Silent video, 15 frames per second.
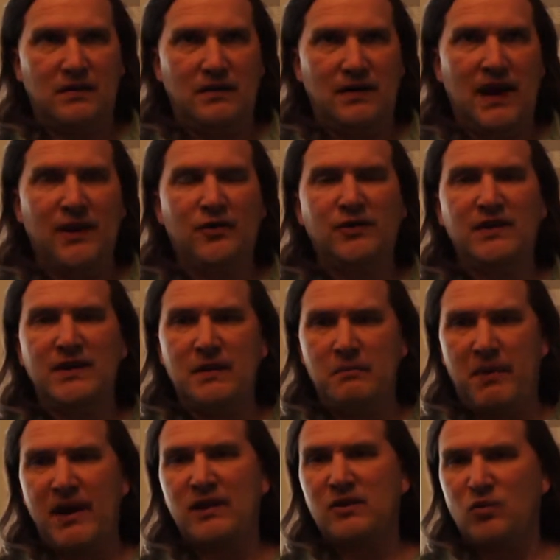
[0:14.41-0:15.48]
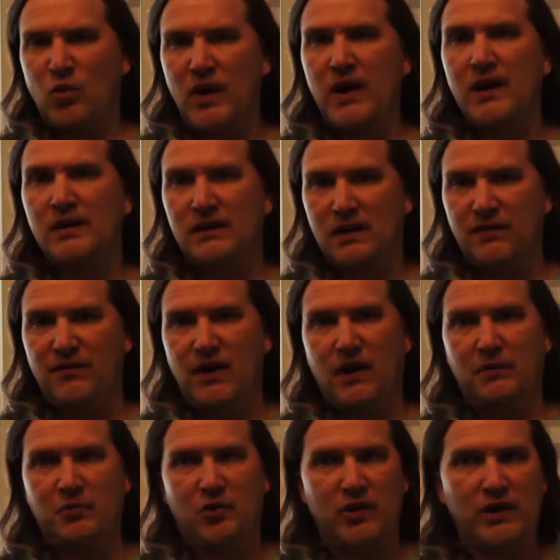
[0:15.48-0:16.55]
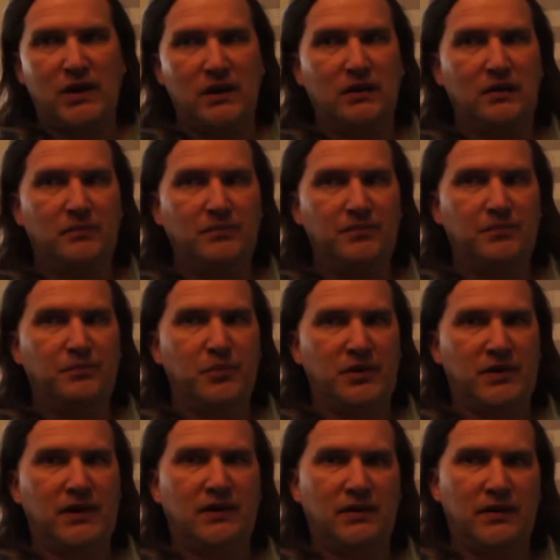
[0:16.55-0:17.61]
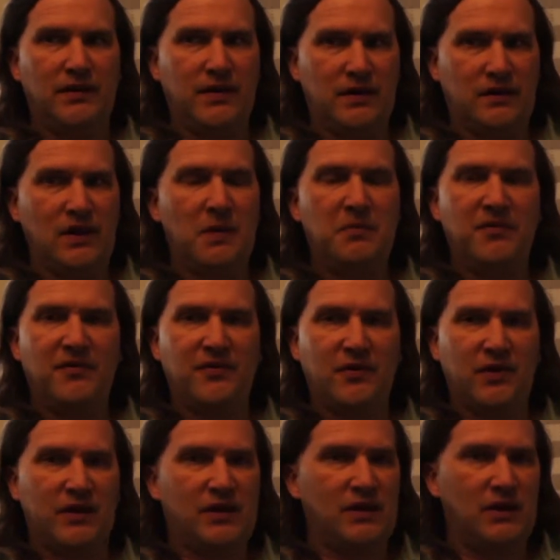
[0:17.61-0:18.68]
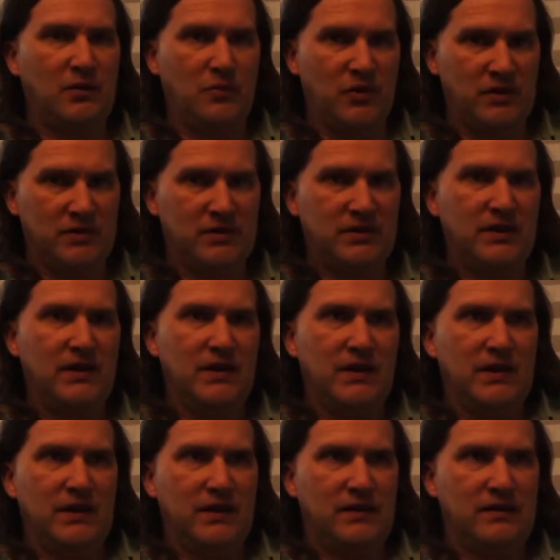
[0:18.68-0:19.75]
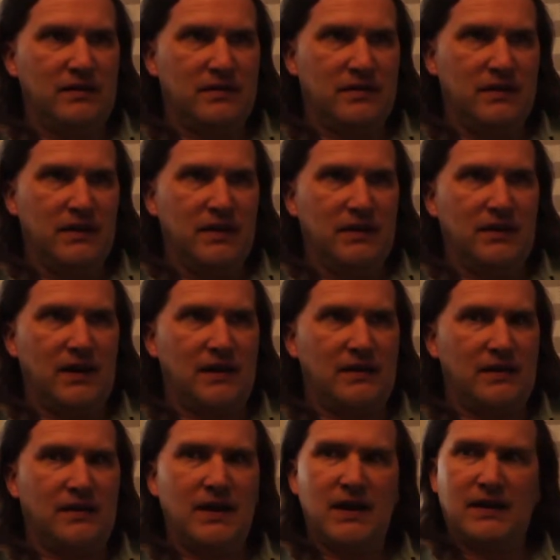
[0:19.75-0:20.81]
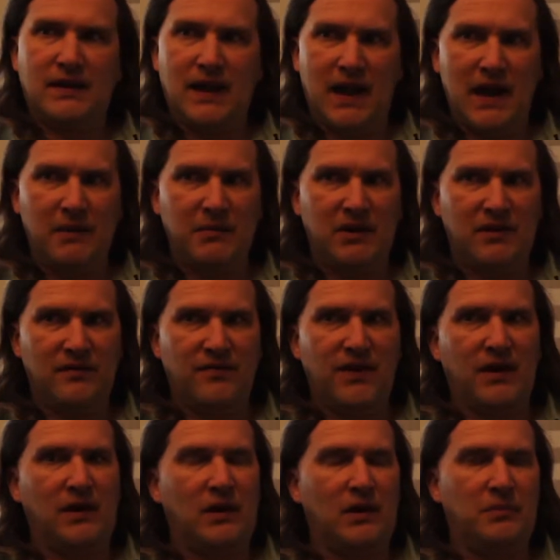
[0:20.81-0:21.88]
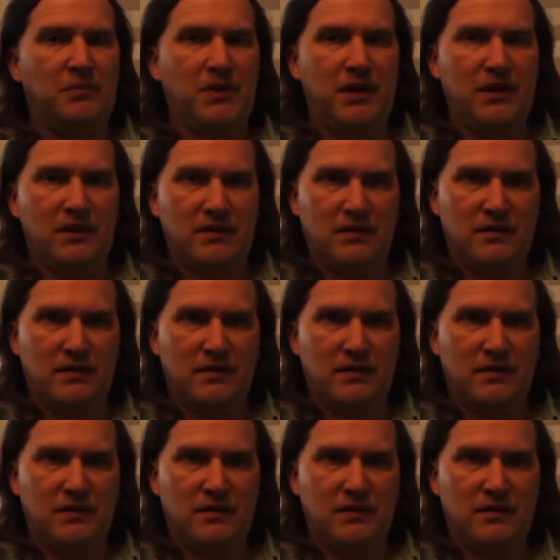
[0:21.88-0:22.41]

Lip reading: not only the best way to develop curriculum, particularly this type of curriculum, which is tends to take time to develop and